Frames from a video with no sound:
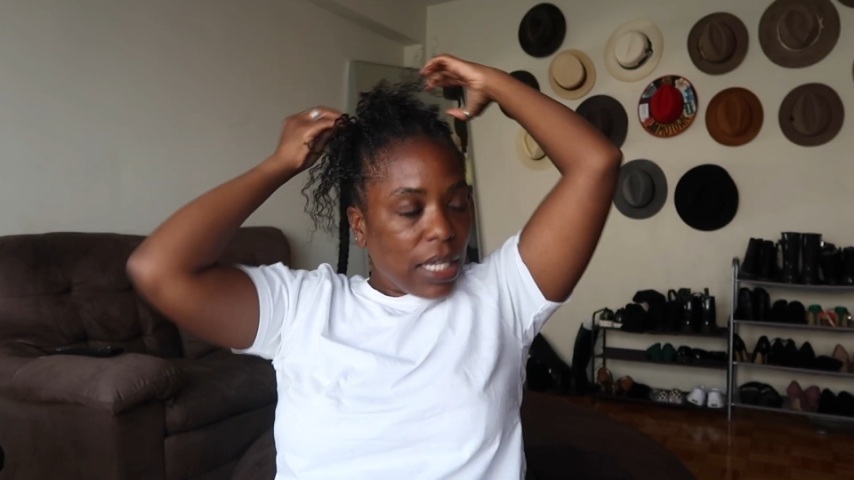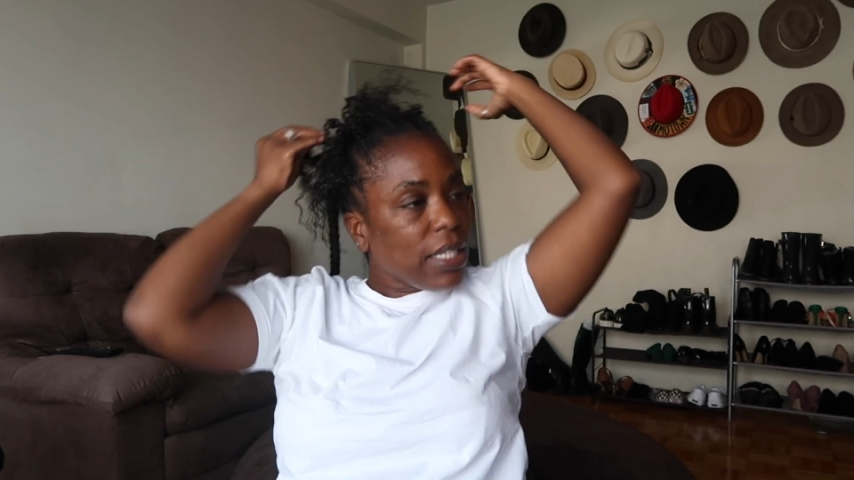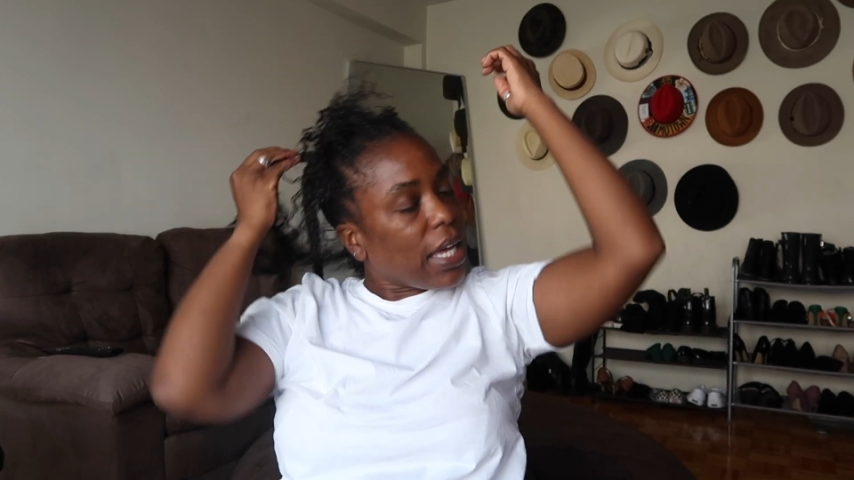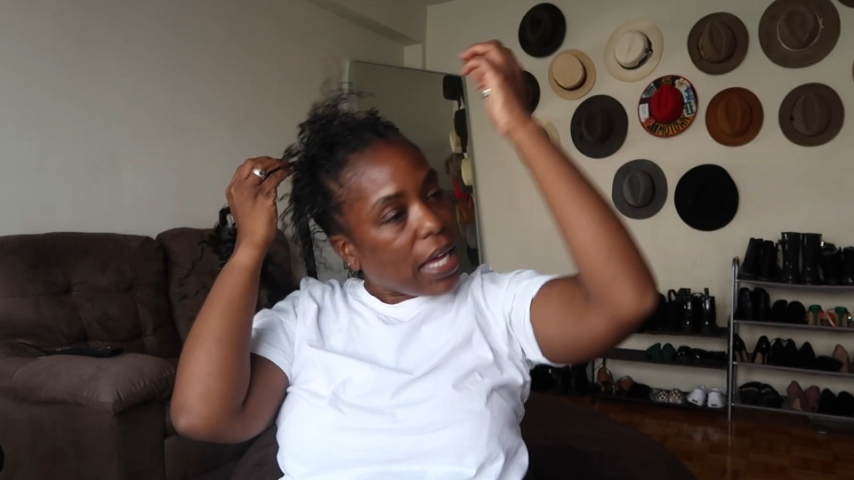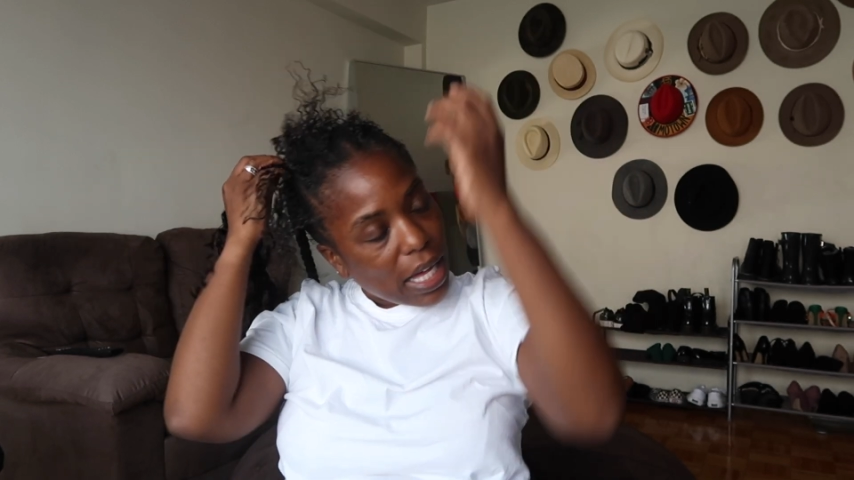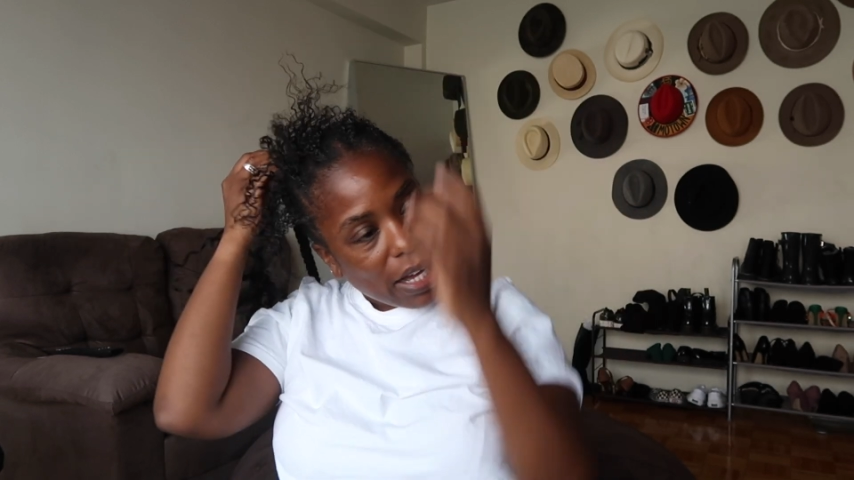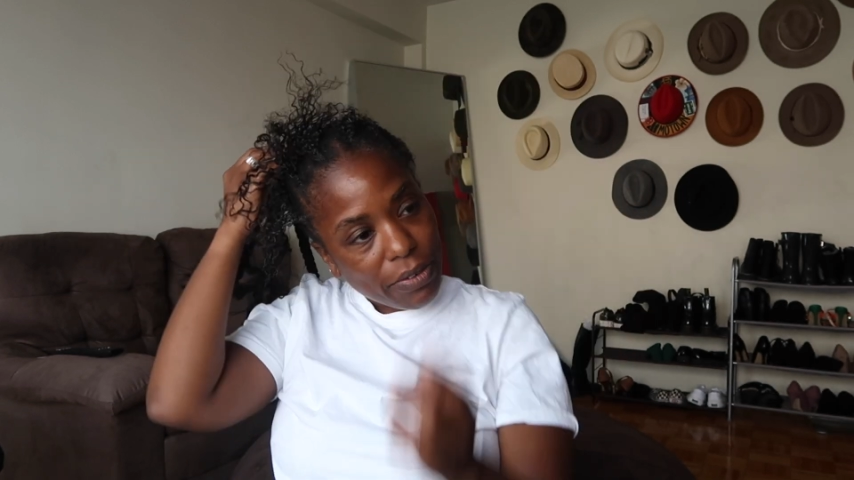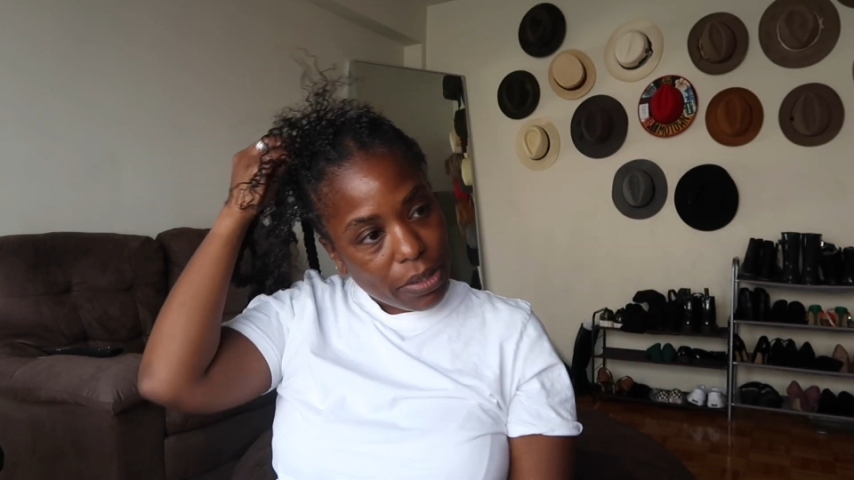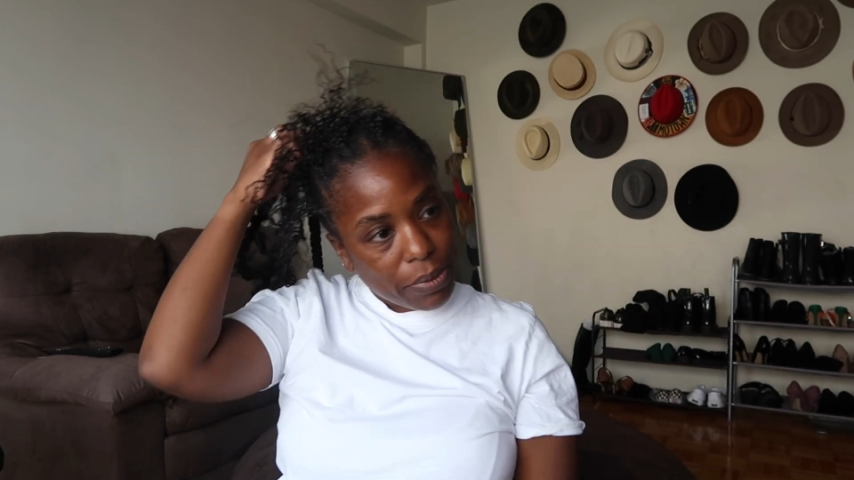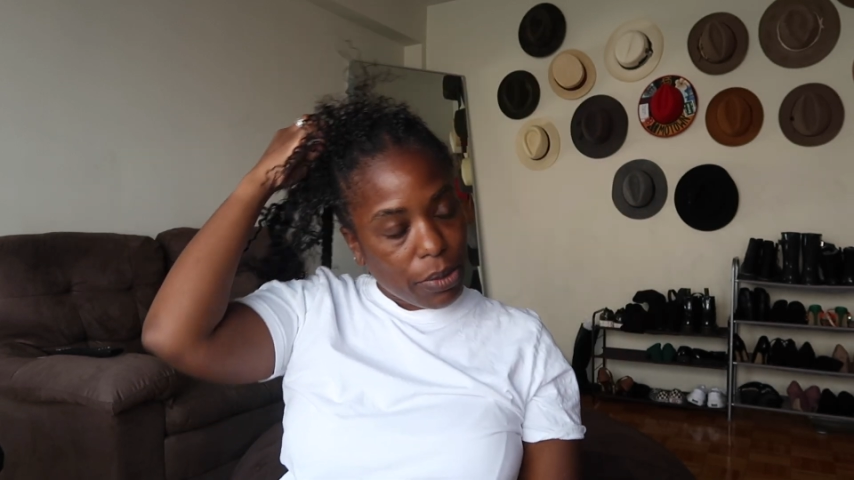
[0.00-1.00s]
yeah, I
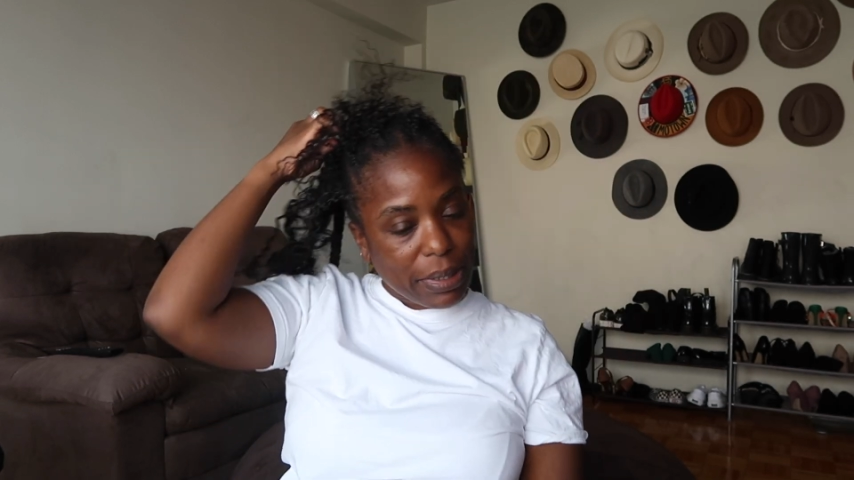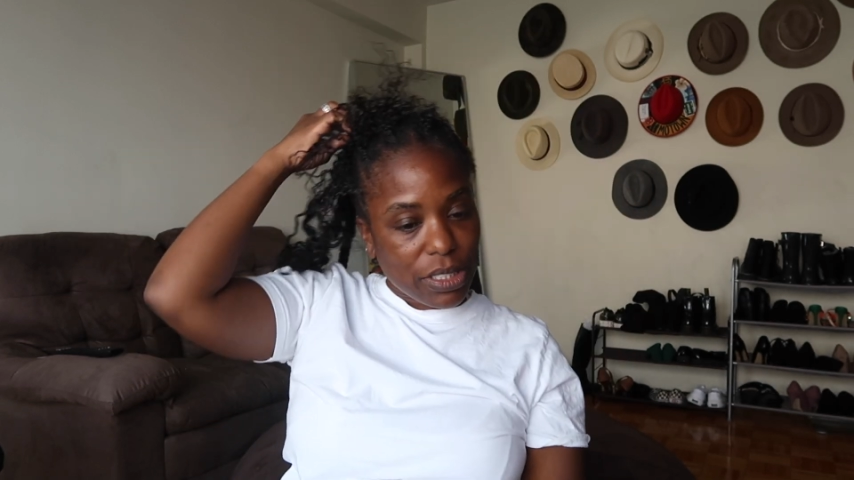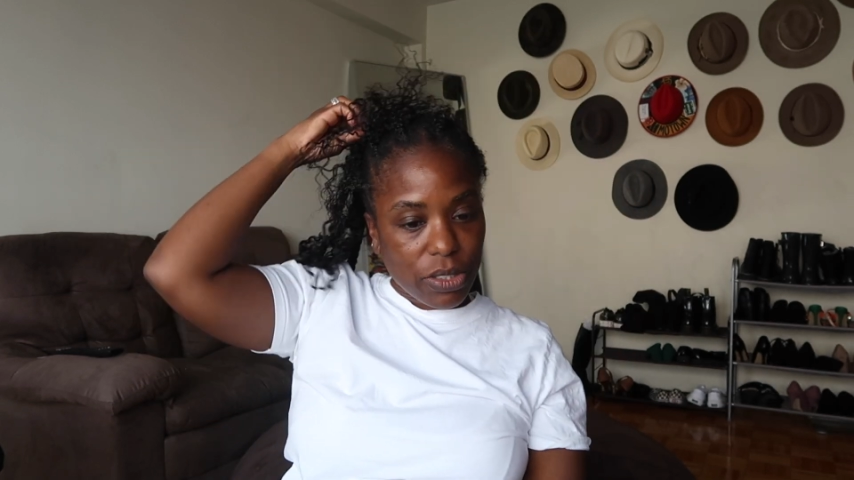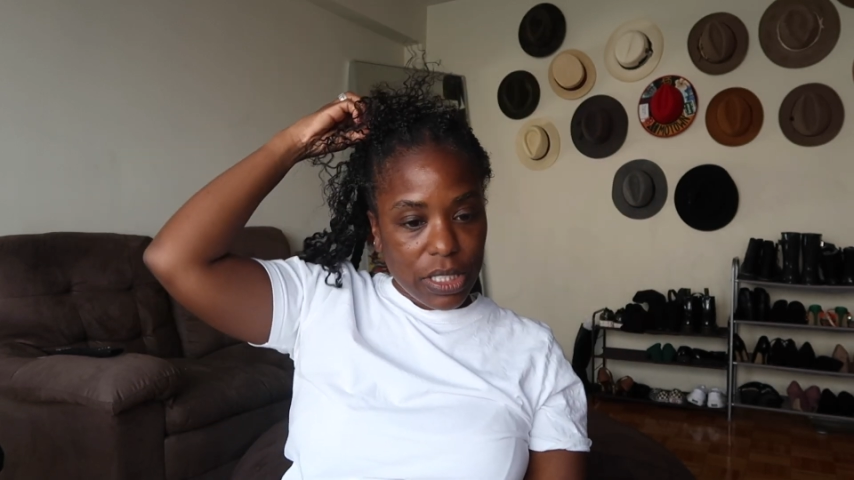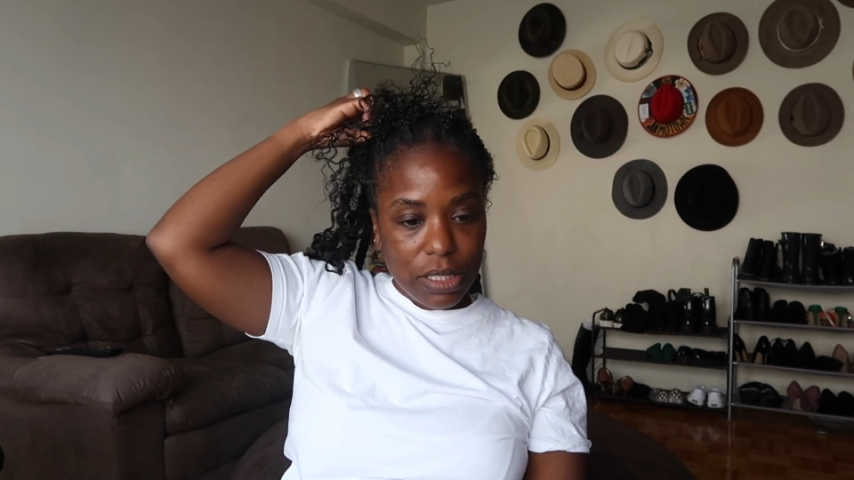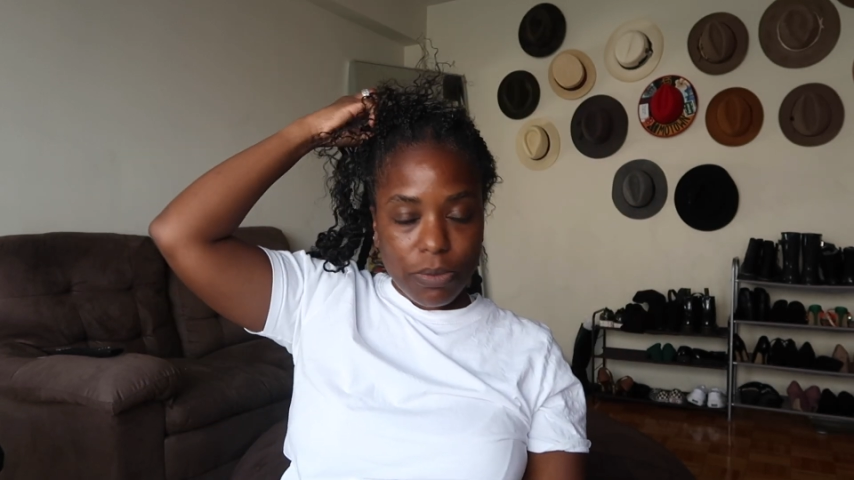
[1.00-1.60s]
really want to go back to Greece.